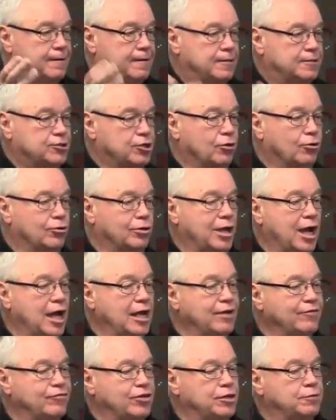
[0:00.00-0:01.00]
So
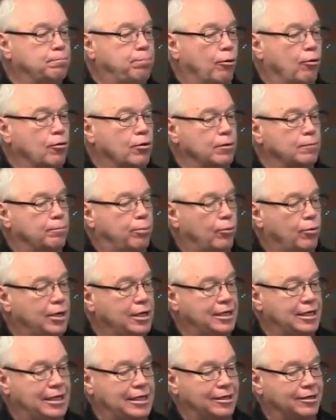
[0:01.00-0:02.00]
kind of an important
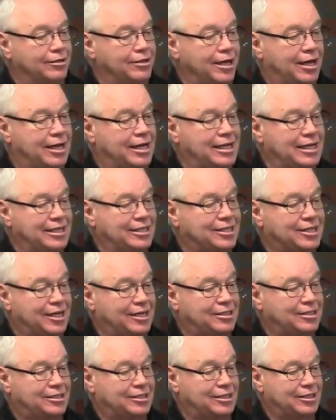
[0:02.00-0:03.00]
point here that he
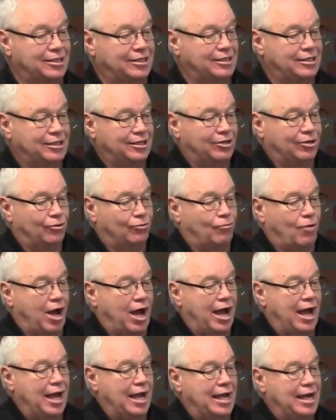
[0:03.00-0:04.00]
says, you know,
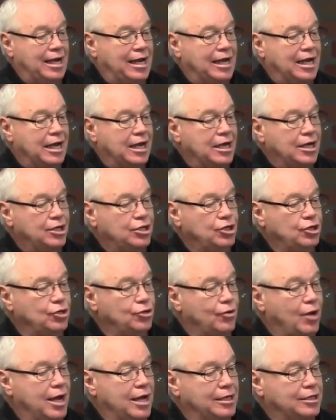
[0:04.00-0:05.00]
why do
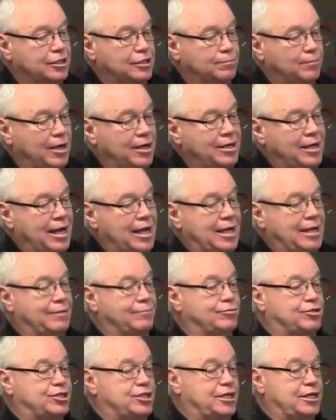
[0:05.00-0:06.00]
you ask my
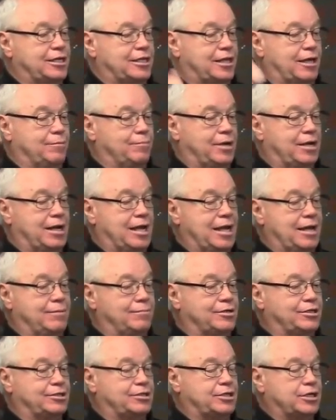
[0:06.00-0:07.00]
name, seeing that my name
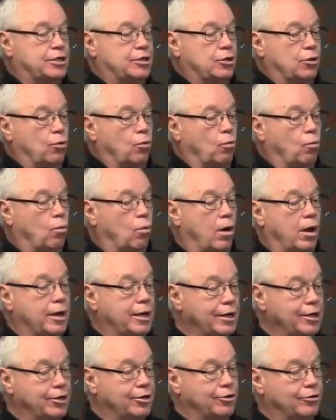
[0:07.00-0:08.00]
is
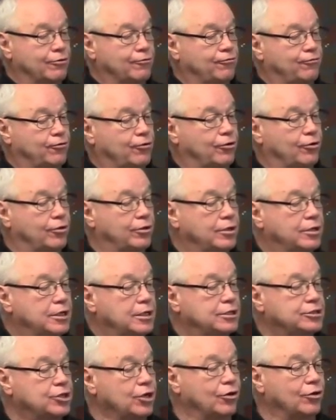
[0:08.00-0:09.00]
wonderful.
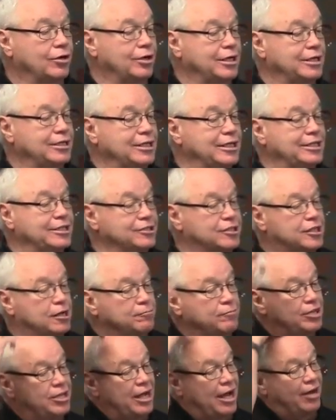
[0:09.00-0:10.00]
So here's some
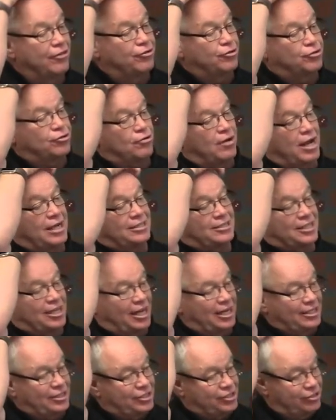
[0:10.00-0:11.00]
of the other
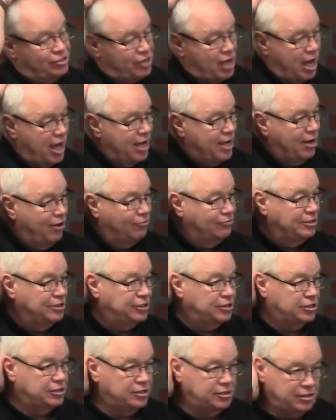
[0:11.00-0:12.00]
translations. I
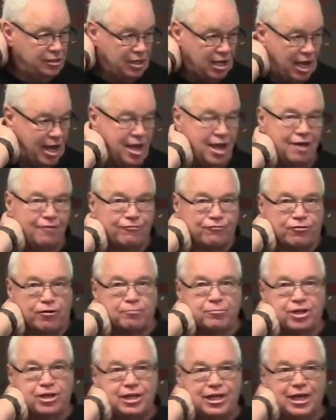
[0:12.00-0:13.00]
have
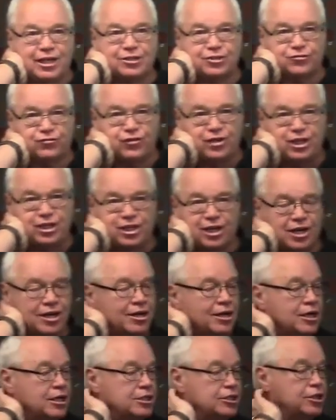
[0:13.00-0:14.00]
from the ESV there.